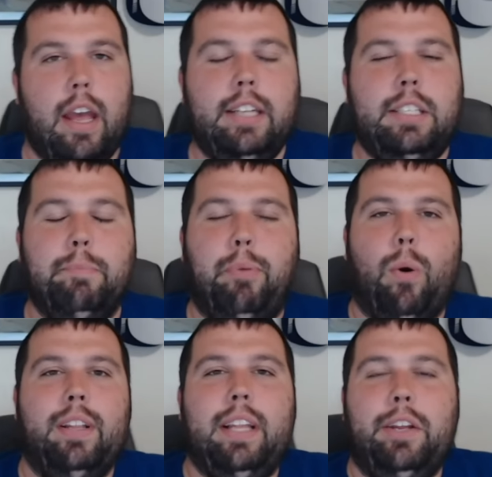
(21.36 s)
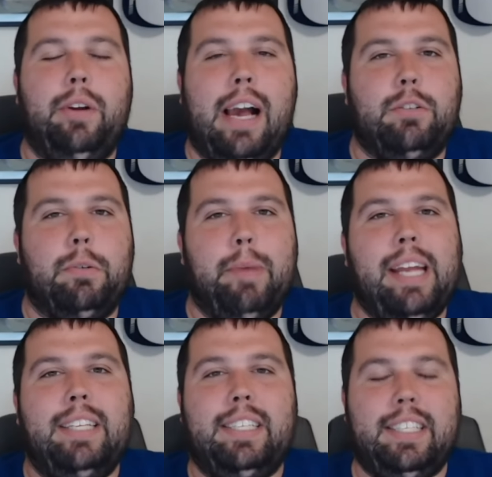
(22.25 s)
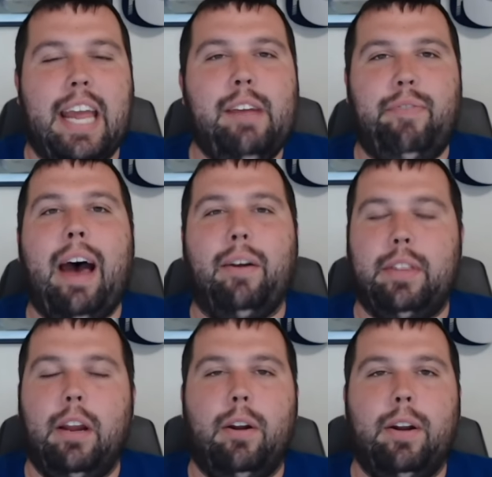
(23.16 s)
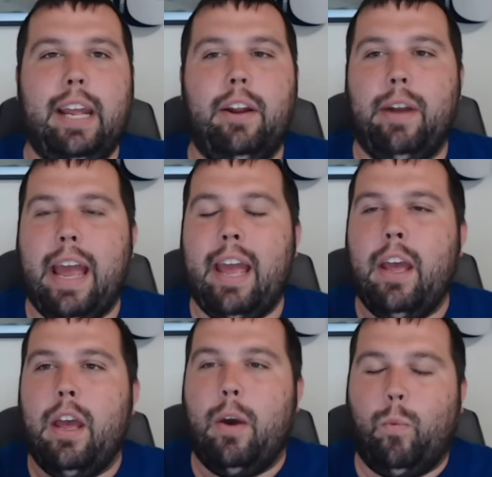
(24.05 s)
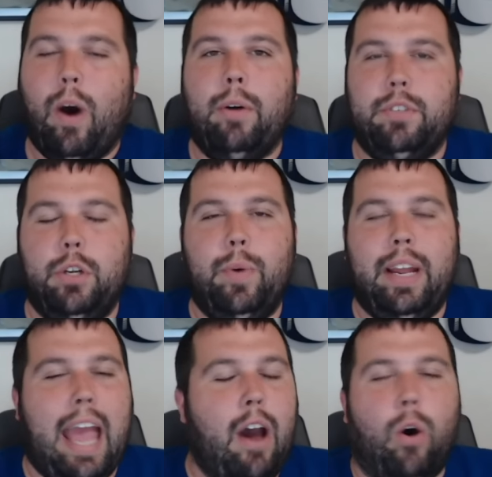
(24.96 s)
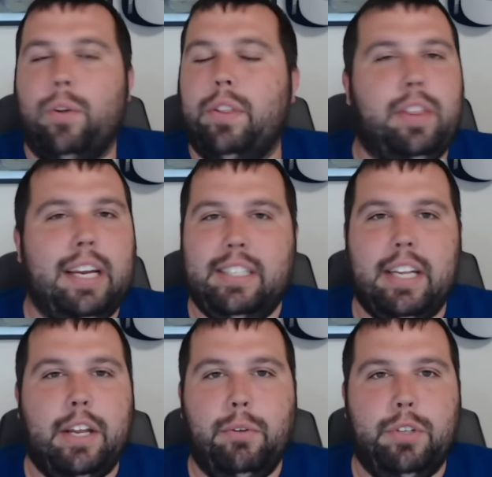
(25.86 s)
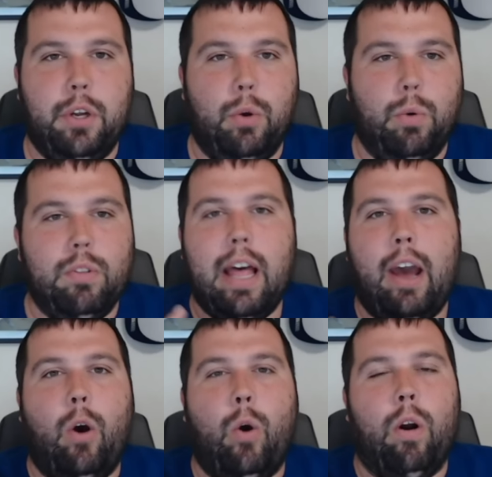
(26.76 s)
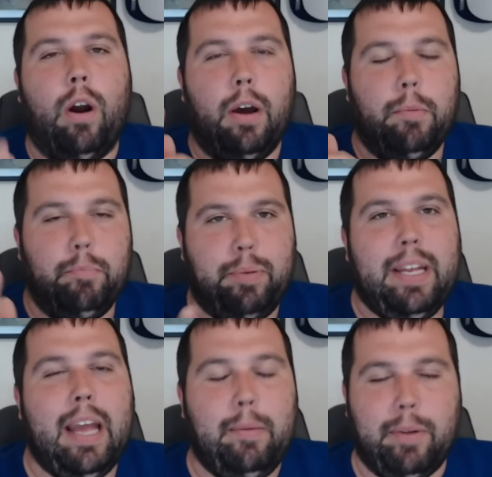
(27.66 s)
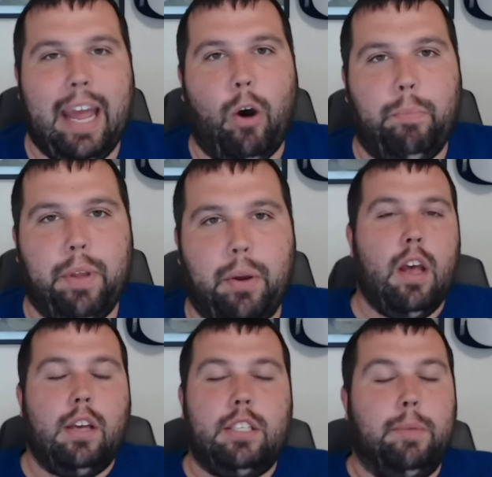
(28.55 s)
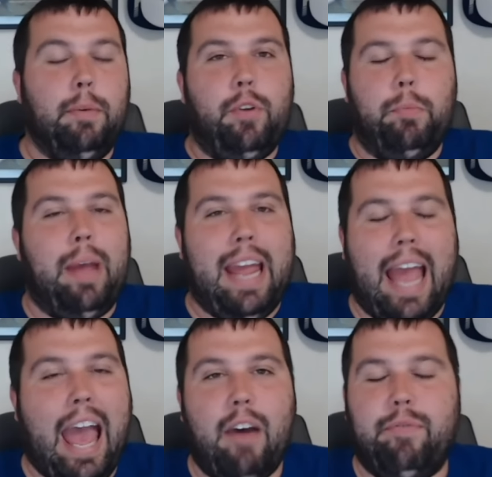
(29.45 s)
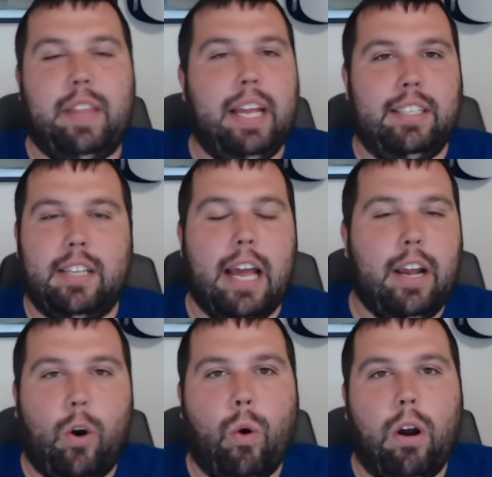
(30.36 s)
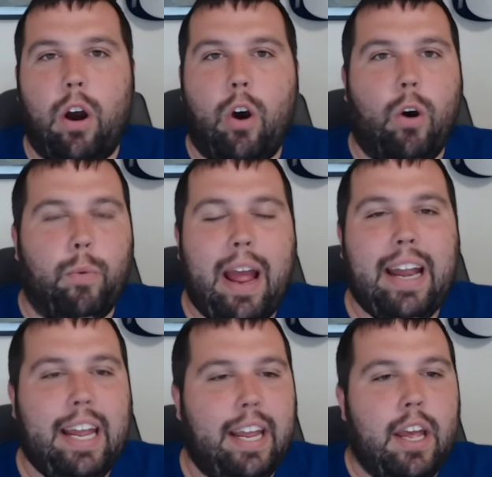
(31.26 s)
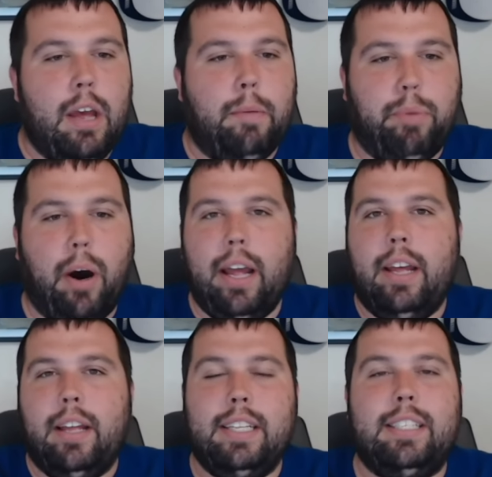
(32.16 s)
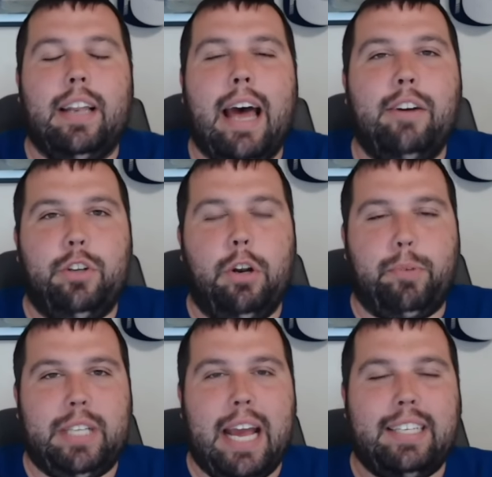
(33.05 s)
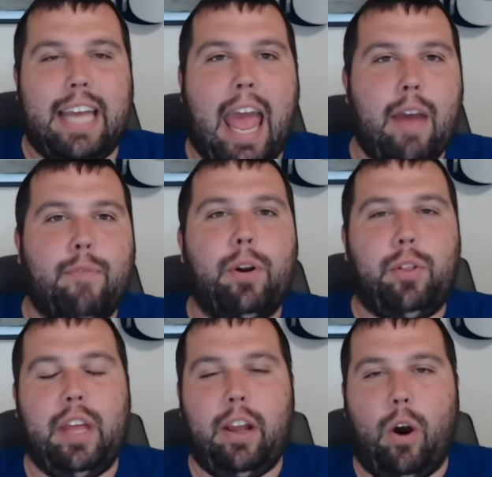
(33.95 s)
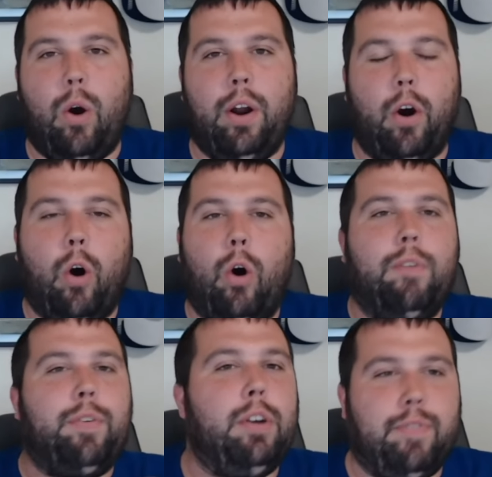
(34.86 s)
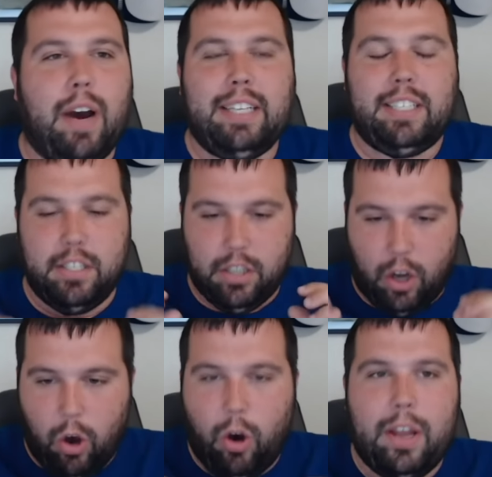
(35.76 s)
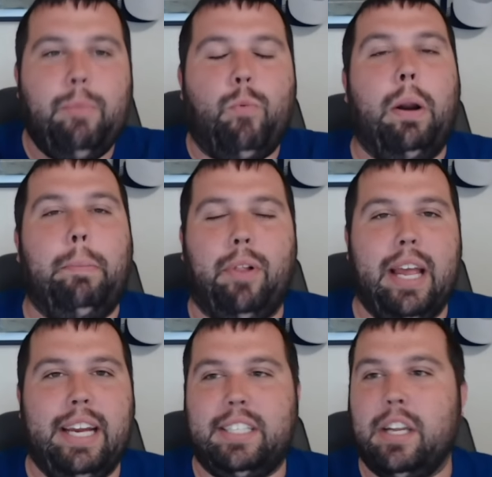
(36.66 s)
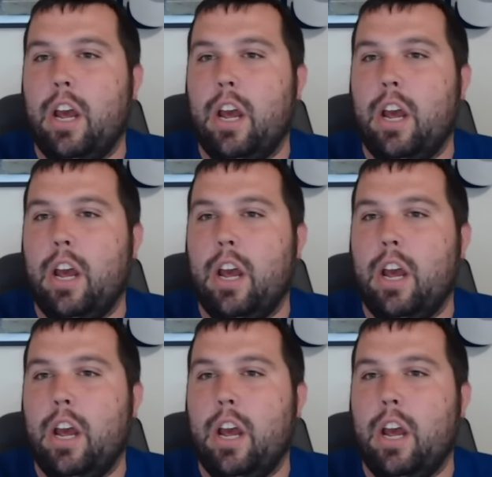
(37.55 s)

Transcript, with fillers: It's important that you guys remain safe out there on the internet while doing all the things that you do. Let Aura be able to help you. Some of you may have things like Aura already, but this allows you to protect everything on all of your devices all in one place,